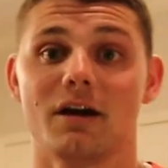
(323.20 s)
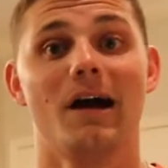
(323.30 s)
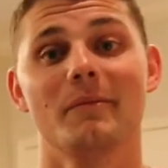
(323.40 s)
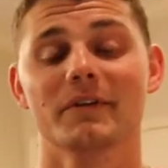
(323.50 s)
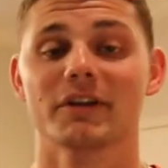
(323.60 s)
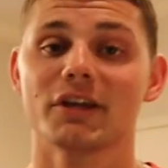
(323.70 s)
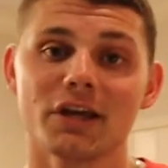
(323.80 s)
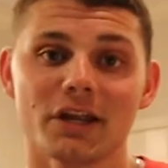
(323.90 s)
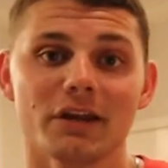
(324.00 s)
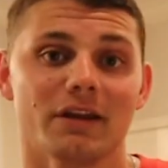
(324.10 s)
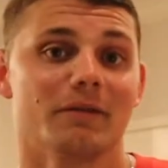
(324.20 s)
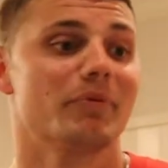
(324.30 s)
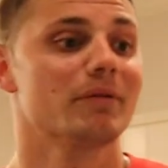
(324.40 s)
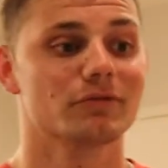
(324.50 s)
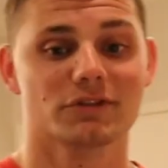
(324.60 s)
I'm gonna get it, and
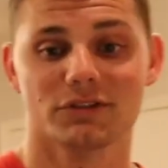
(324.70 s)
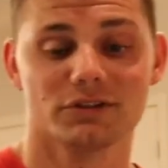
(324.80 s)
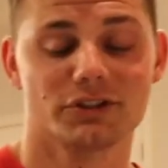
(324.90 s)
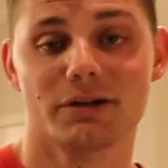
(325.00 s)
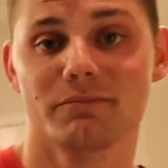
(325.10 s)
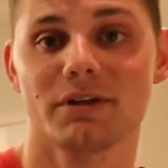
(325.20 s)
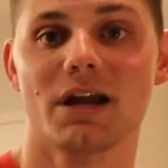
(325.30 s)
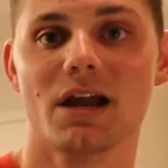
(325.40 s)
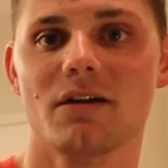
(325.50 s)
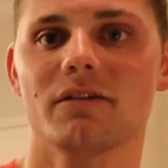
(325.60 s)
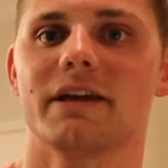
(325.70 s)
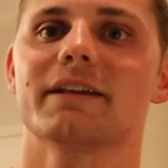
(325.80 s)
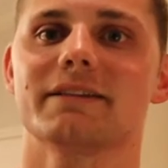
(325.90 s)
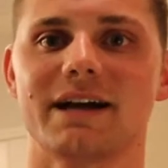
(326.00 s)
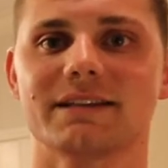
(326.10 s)
people's gonna check me out.
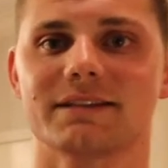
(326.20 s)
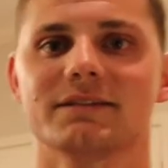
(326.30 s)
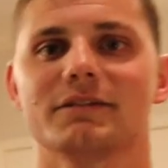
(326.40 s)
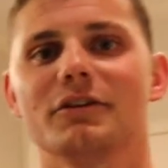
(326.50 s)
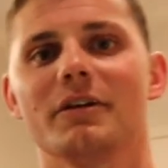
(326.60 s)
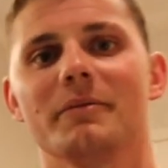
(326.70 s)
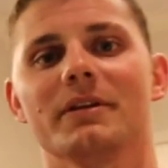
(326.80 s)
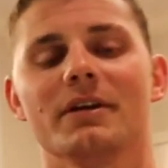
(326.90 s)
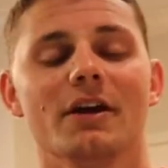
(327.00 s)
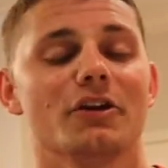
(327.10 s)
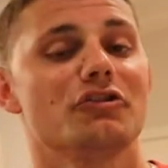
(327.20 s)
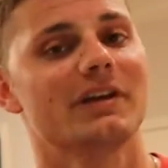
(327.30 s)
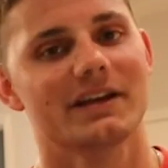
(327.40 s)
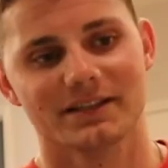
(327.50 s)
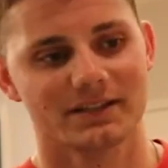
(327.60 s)
Like that's, you know what I mean? You
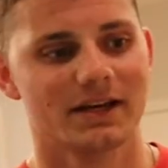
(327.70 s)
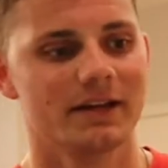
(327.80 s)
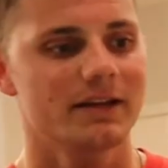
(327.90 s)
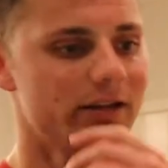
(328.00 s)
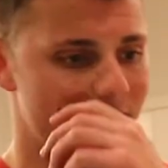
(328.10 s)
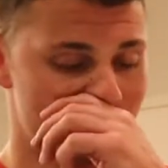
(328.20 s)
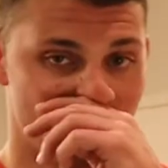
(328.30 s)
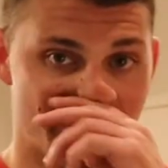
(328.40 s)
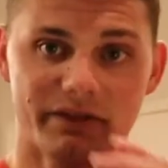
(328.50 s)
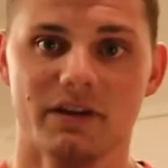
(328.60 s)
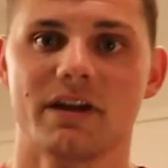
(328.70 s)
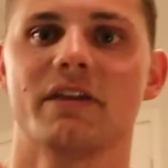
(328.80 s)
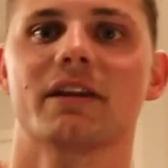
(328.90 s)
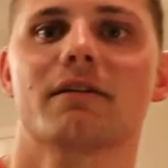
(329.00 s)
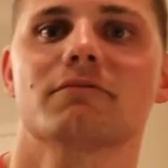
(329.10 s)
get excited and you love it, and
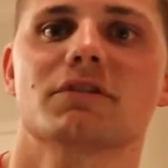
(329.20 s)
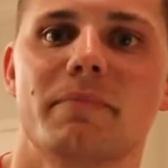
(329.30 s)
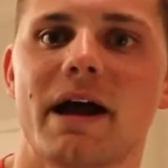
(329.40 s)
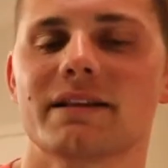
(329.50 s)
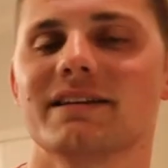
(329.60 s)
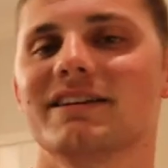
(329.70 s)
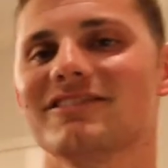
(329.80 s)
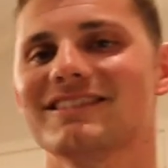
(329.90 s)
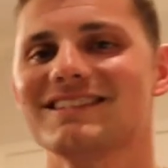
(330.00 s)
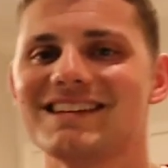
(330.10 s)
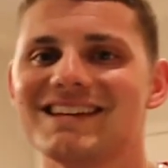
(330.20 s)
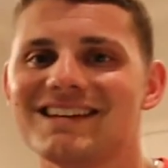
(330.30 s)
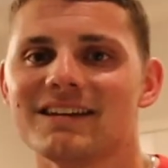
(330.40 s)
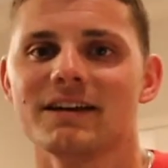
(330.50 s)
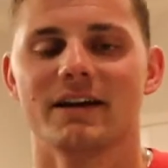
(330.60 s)
then it comes to back day and you're like,
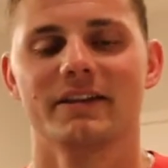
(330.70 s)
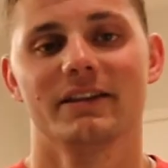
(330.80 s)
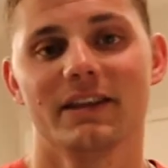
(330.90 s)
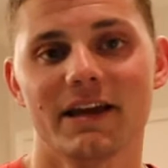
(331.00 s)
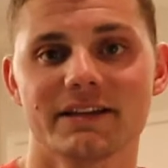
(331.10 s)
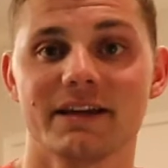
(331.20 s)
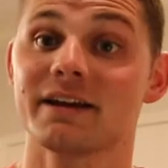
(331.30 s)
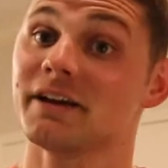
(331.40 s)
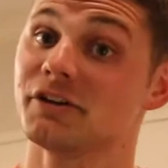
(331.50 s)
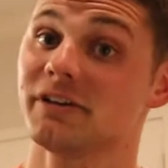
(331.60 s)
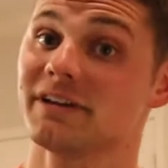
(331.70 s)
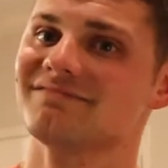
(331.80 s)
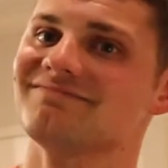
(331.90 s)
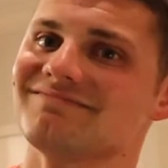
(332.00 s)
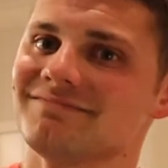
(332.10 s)
eh, and then leg day and you're like,
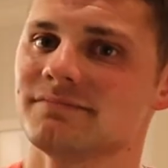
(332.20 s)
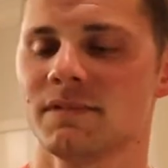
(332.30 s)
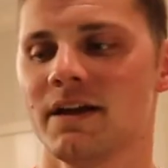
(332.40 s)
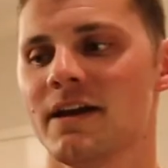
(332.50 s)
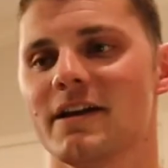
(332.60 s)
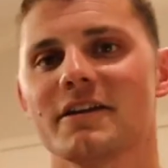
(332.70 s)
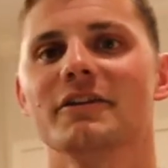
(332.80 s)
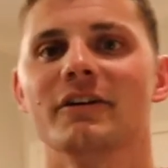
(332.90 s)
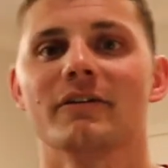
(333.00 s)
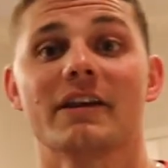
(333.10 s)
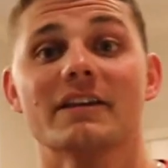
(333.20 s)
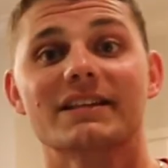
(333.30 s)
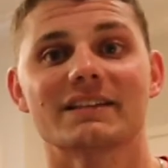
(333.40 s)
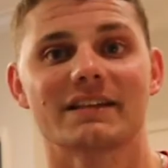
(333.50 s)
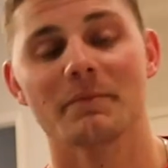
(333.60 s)
you know, and
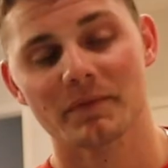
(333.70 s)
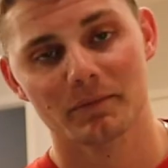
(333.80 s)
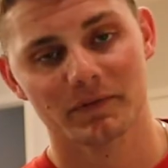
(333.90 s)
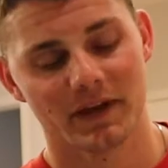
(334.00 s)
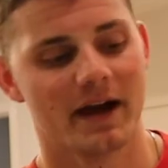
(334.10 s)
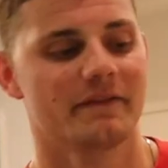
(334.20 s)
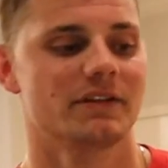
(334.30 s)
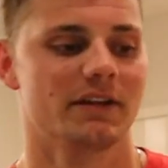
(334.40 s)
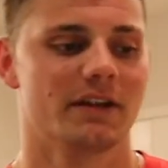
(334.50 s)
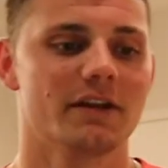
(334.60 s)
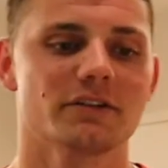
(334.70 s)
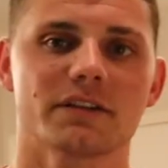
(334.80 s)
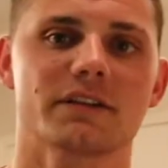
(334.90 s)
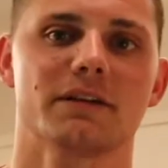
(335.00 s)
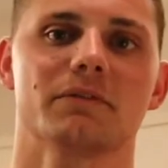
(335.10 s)
it's the same thing with calves. And here's
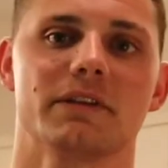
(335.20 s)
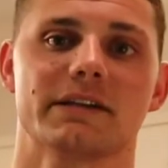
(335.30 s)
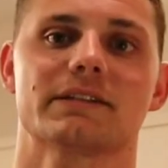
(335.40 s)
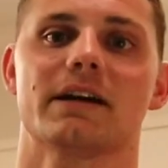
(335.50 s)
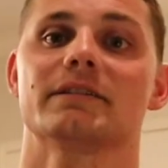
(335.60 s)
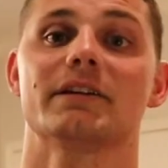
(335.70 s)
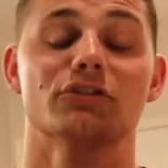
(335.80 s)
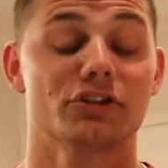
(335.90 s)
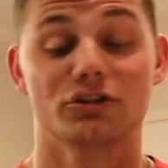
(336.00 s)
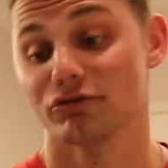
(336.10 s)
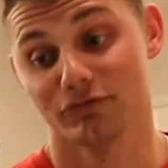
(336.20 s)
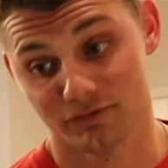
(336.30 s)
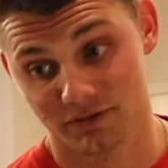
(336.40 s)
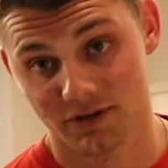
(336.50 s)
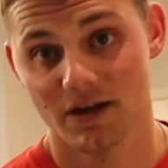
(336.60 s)
the thing with legs, guys, here's the
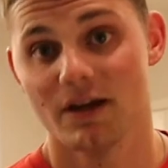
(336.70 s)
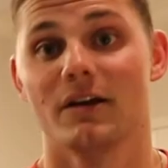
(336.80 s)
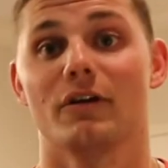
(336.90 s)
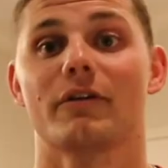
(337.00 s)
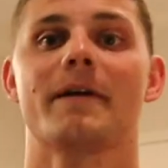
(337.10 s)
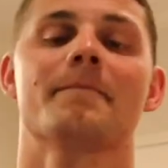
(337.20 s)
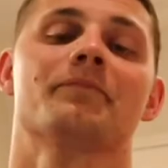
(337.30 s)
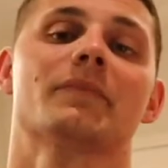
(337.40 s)
truth, okay?